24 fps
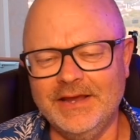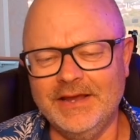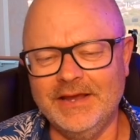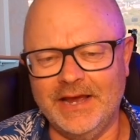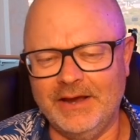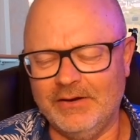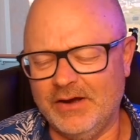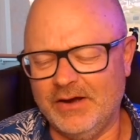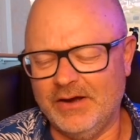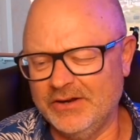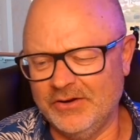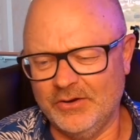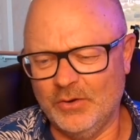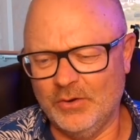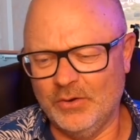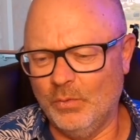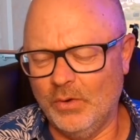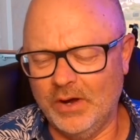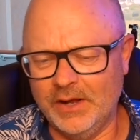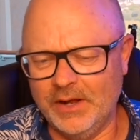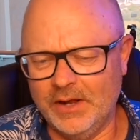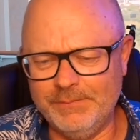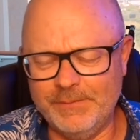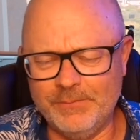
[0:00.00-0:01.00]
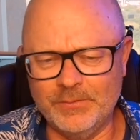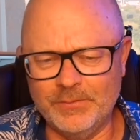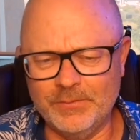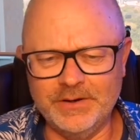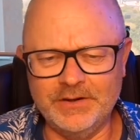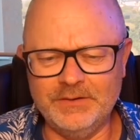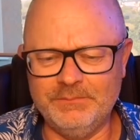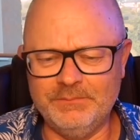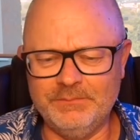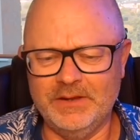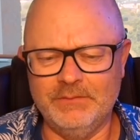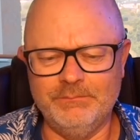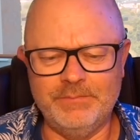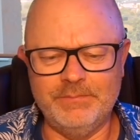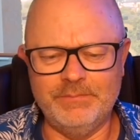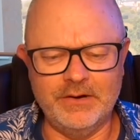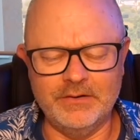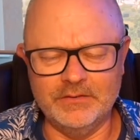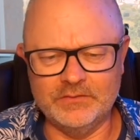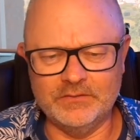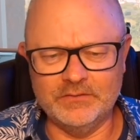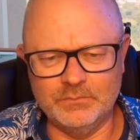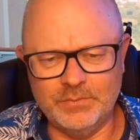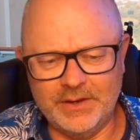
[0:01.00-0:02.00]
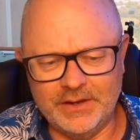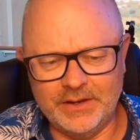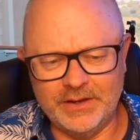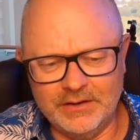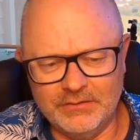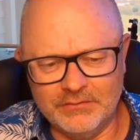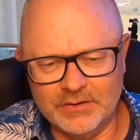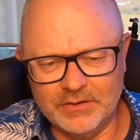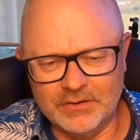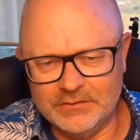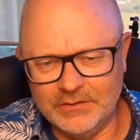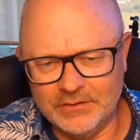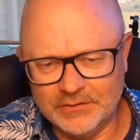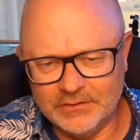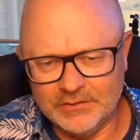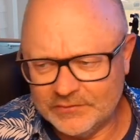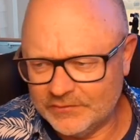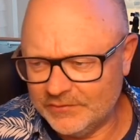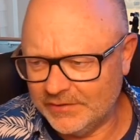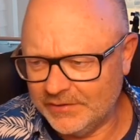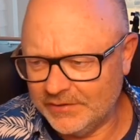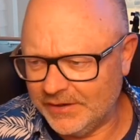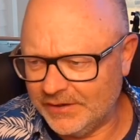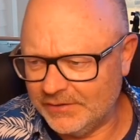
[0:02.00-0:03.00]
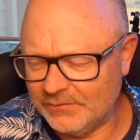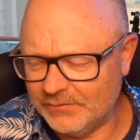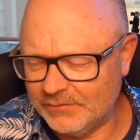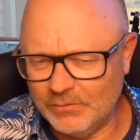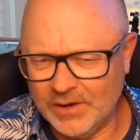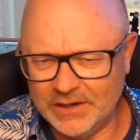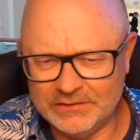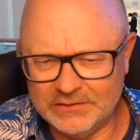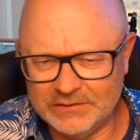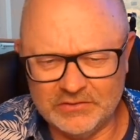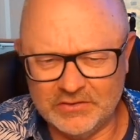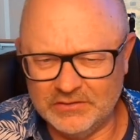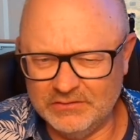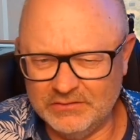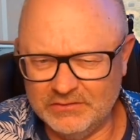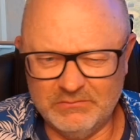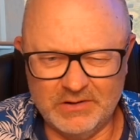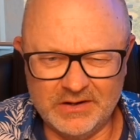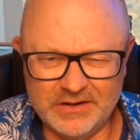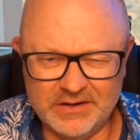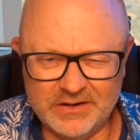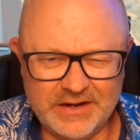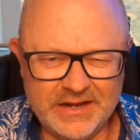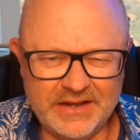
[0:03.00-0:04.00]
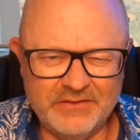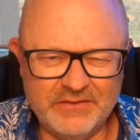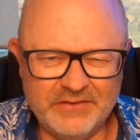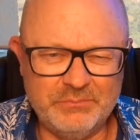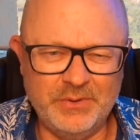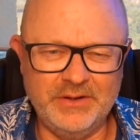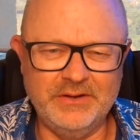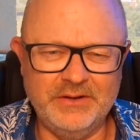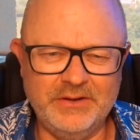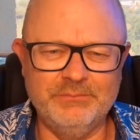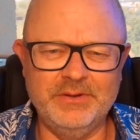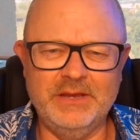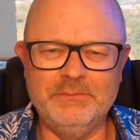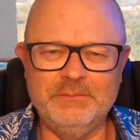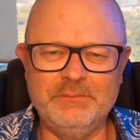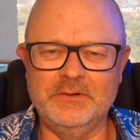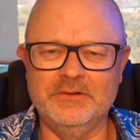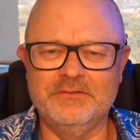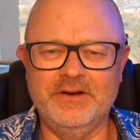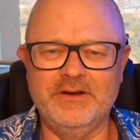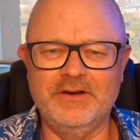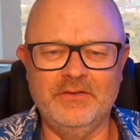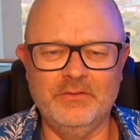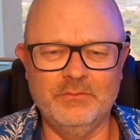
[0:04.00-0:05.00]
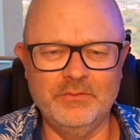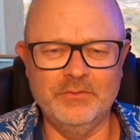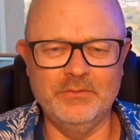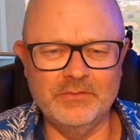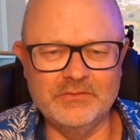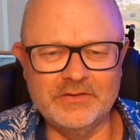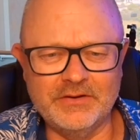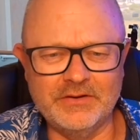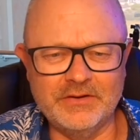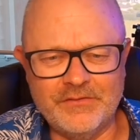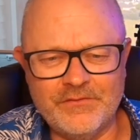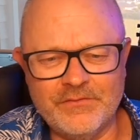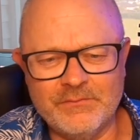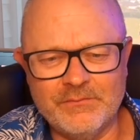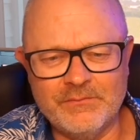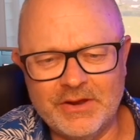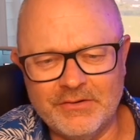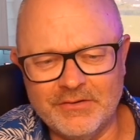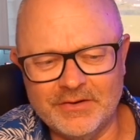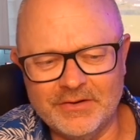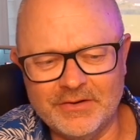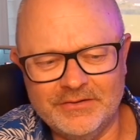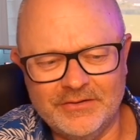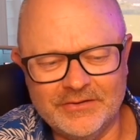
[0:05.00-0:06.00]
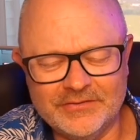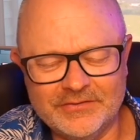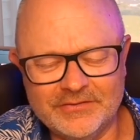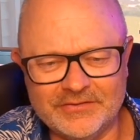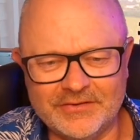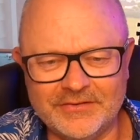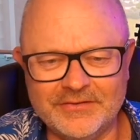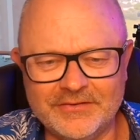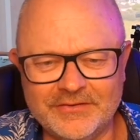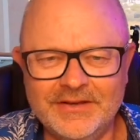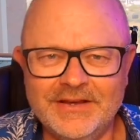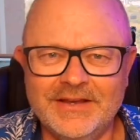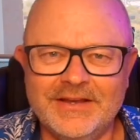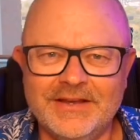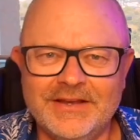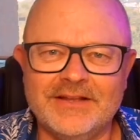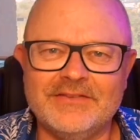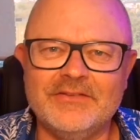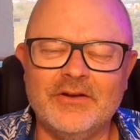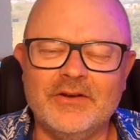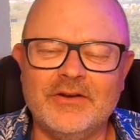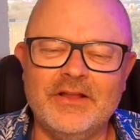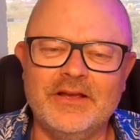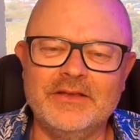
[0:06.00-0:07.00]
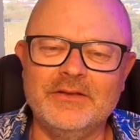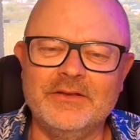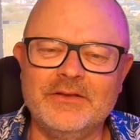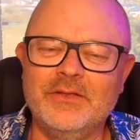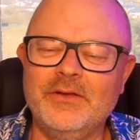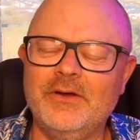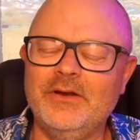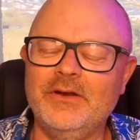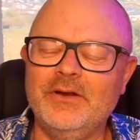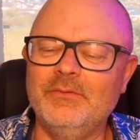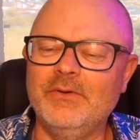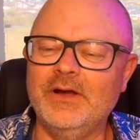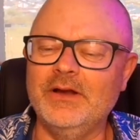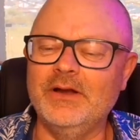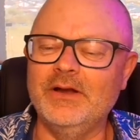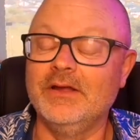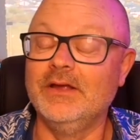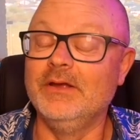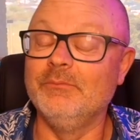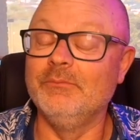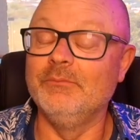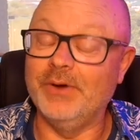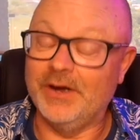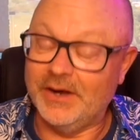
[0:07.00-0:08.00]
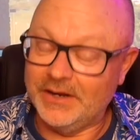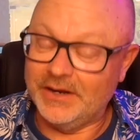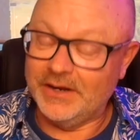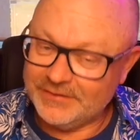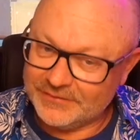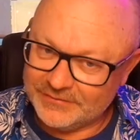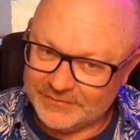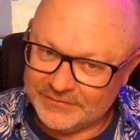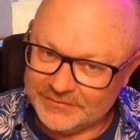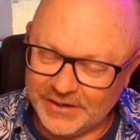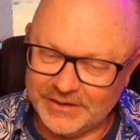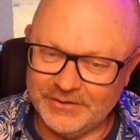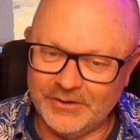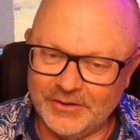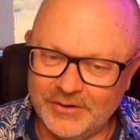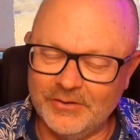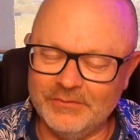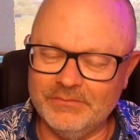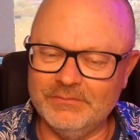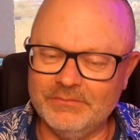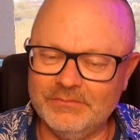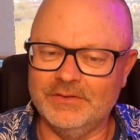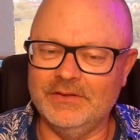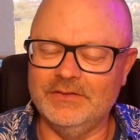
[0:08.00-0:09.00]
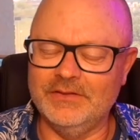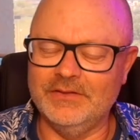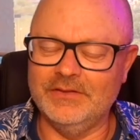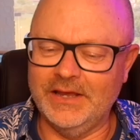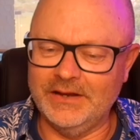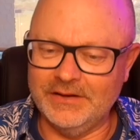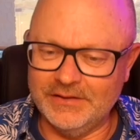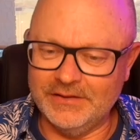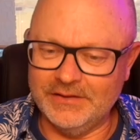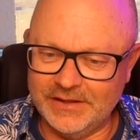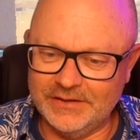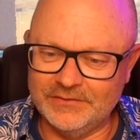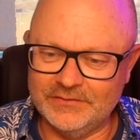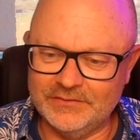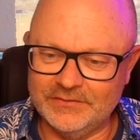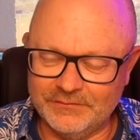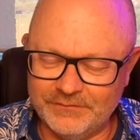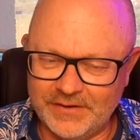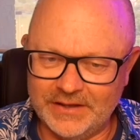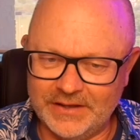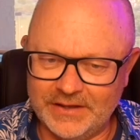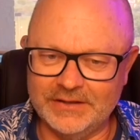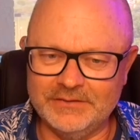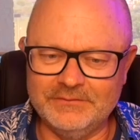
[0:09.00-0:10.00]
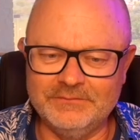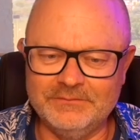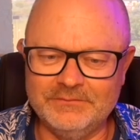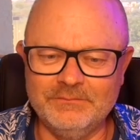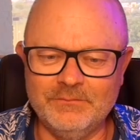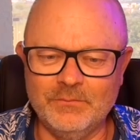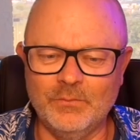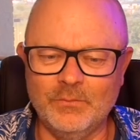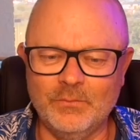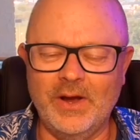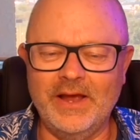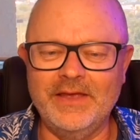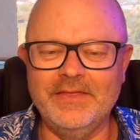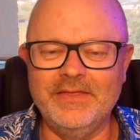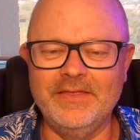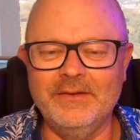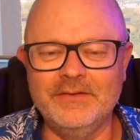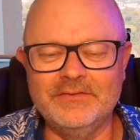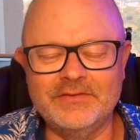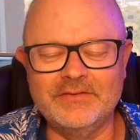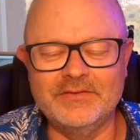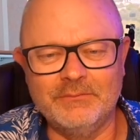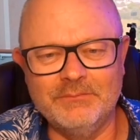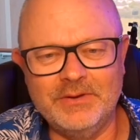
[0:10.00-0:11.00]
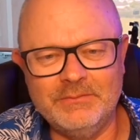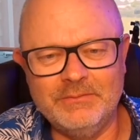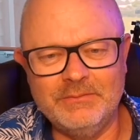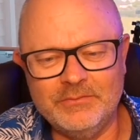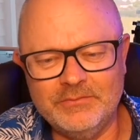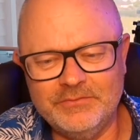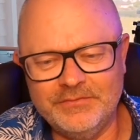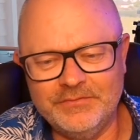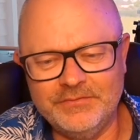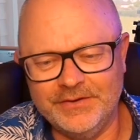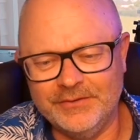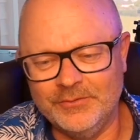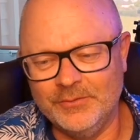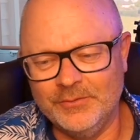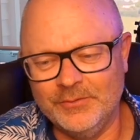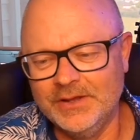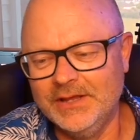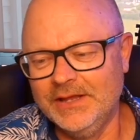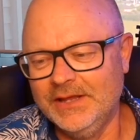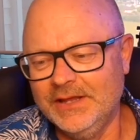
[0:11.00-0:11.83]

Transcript: I don't know why people need to be embarrassed about hearing loss. 1 to 1.5 billion people around the world suffer from hearing loss, so it's not like you're the only one. But I know that there's a valid way that some people feel.